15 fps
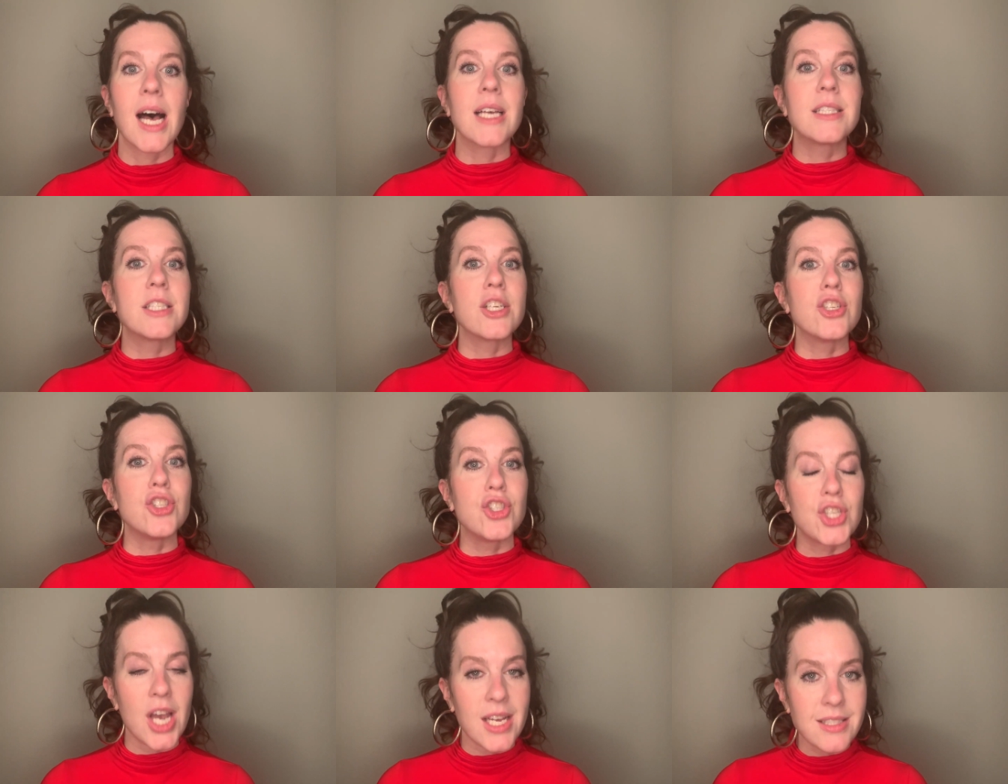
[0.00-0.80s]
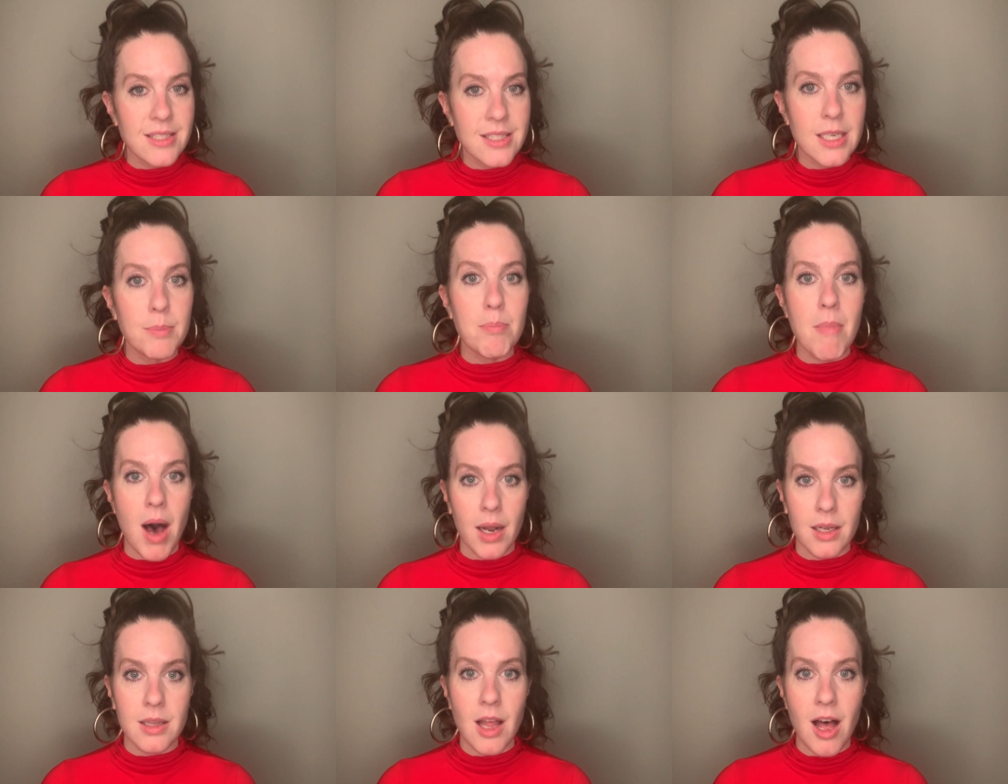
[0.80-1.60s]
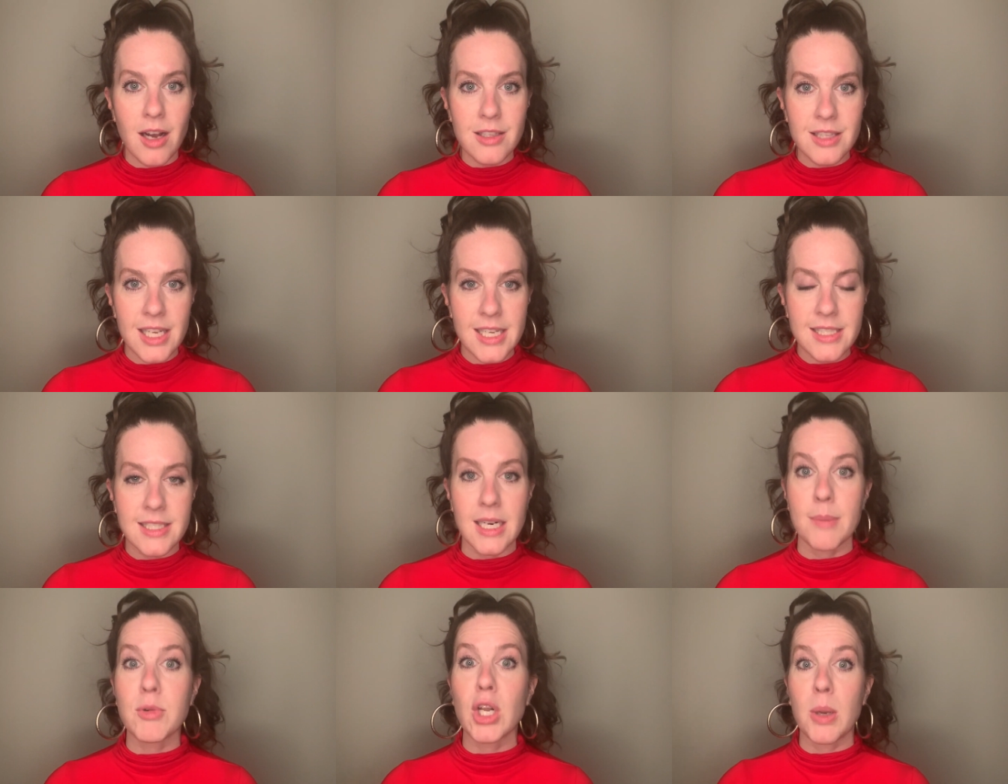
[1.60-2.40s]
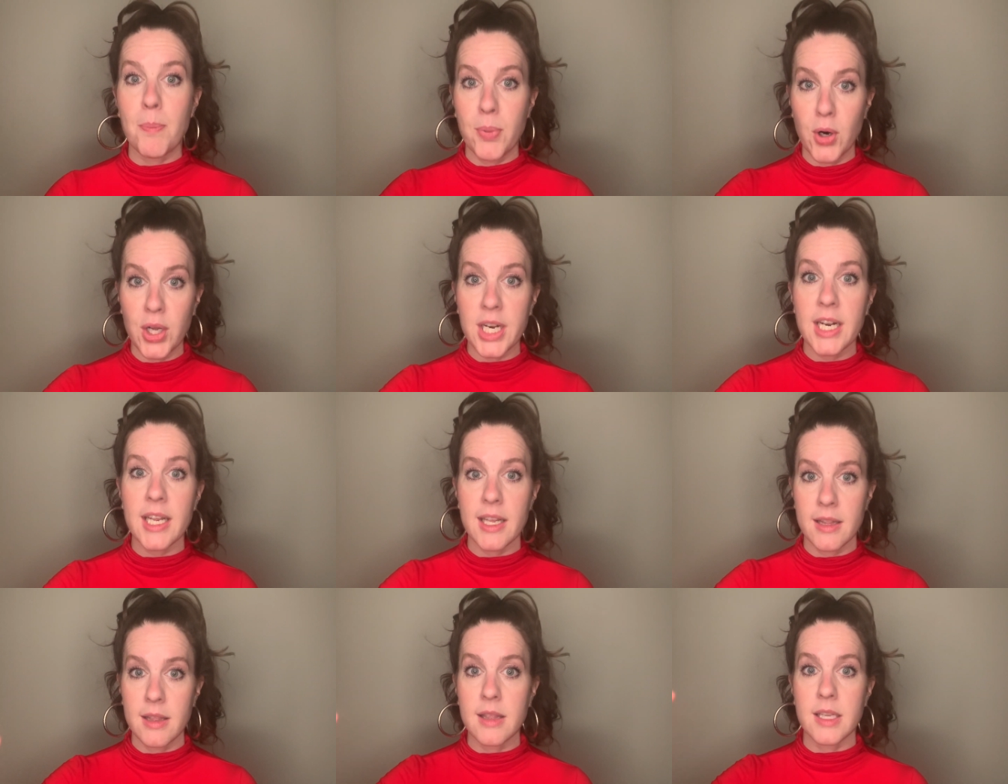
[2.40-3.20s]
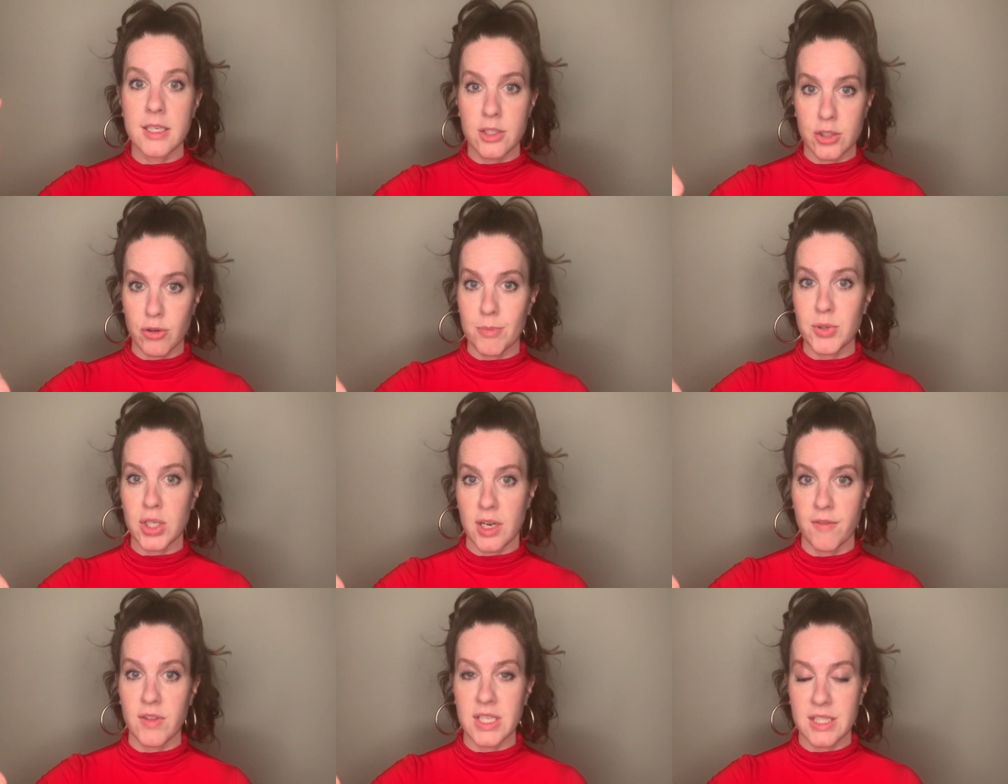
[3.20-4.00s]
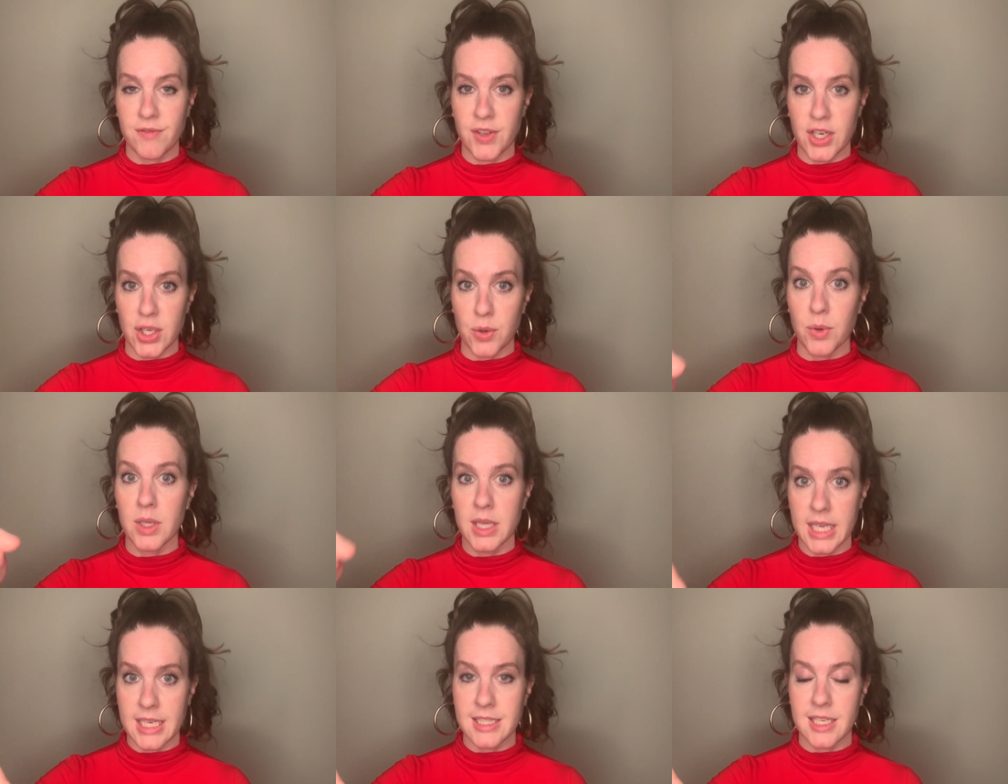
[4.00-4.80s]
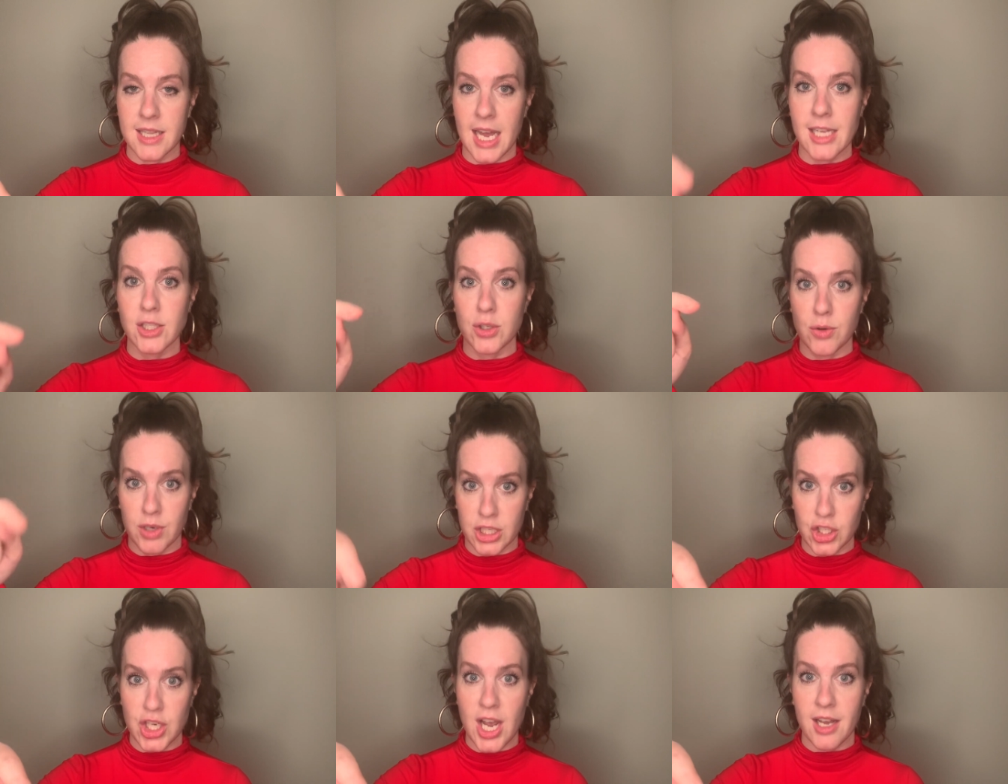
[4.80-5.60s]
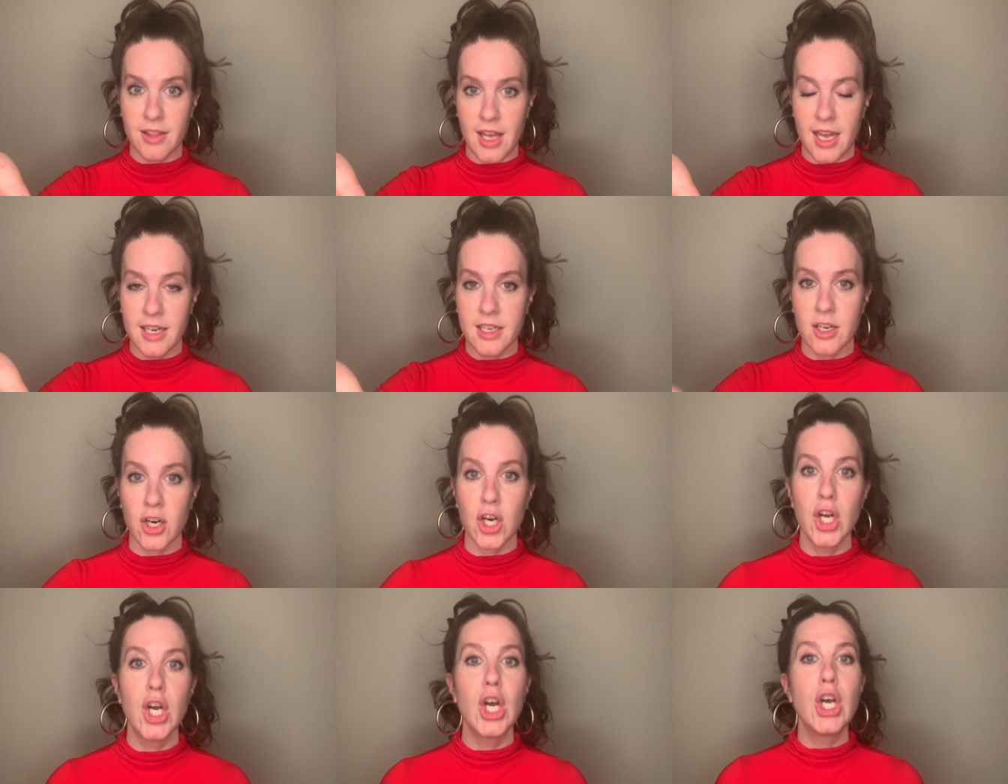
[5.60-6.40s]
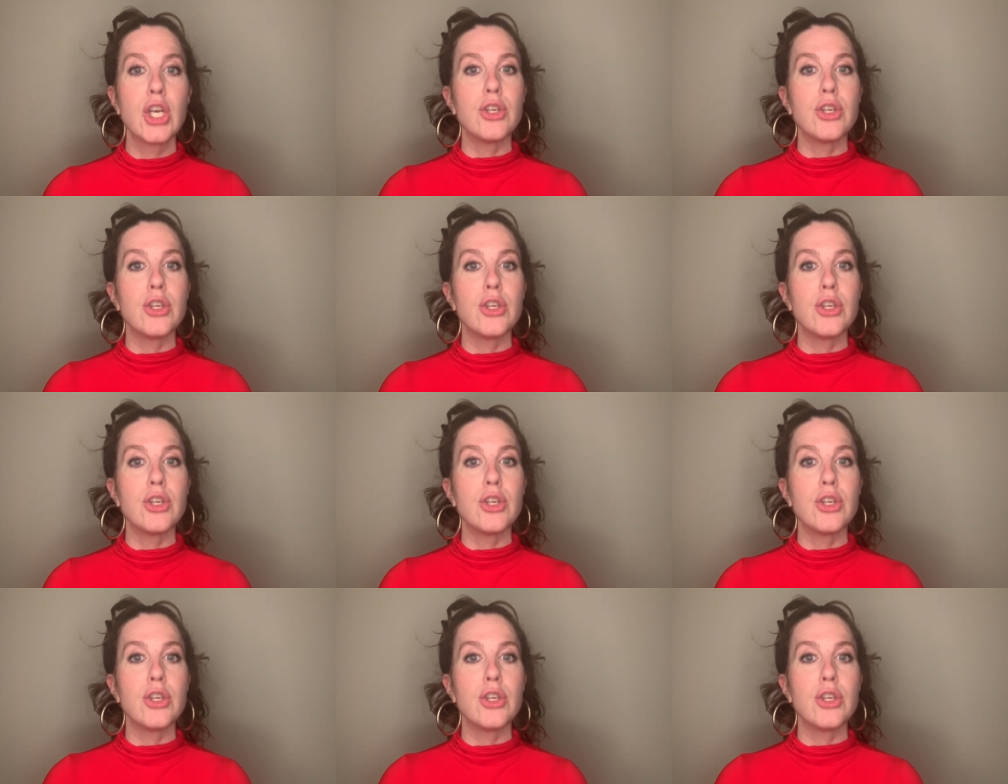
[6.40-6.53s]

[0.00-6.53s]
a suggested monologue list, and I'm going to put it in the description of this video, a link to that, so you can check that here.